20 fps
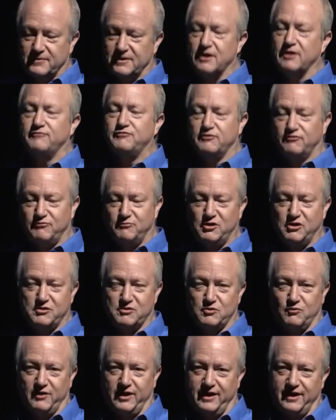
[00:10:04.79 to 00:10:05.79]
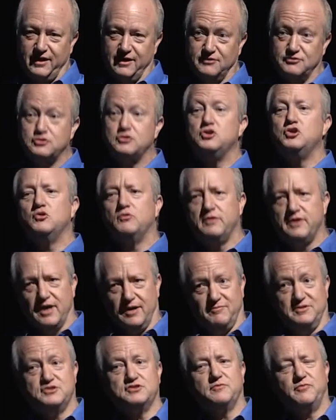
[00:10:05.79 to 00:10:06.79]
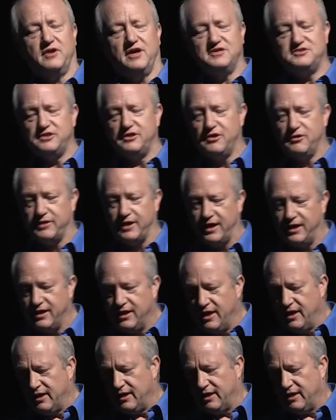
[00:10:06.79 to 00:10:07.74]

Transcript: Now, if you're familiar with the White House, you would not be surprised to know that.